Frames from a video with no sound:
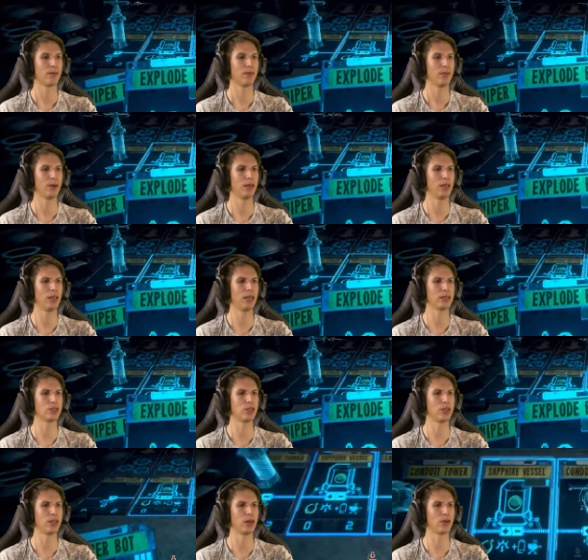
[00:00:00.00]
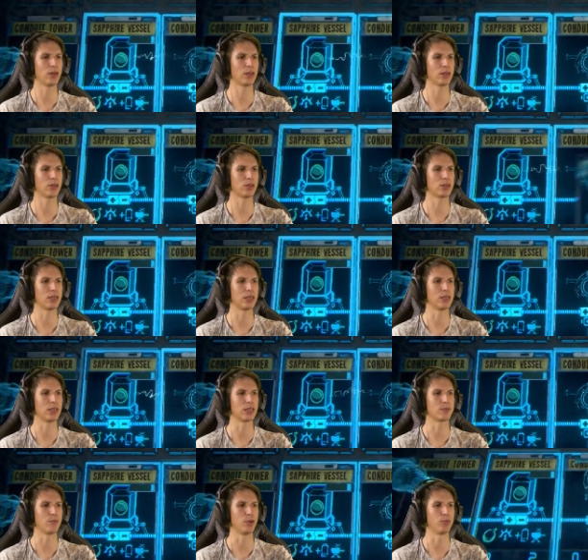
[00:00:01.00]
Well, actually now I can take the
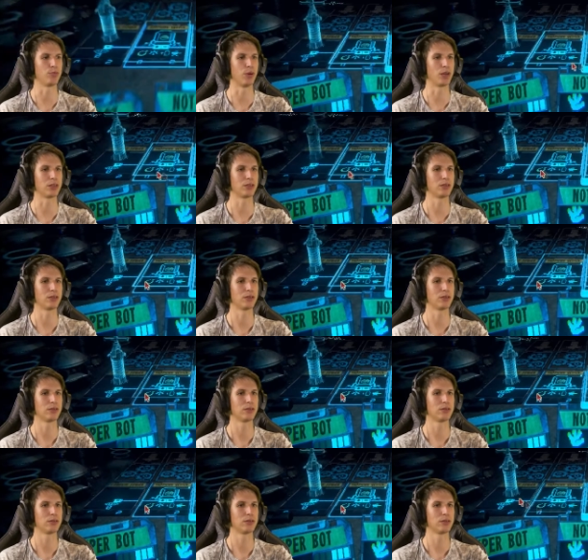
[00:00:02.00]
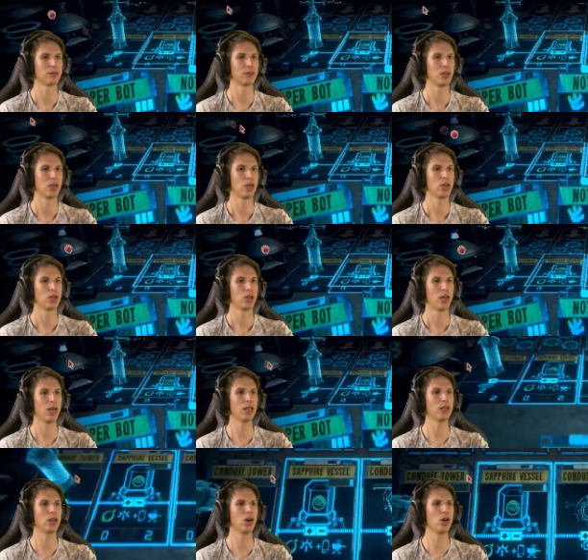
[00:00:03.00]
explode bot.
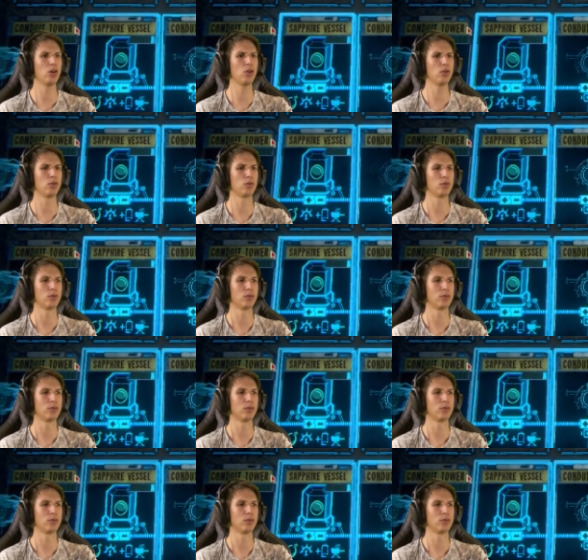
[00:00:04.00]
And go!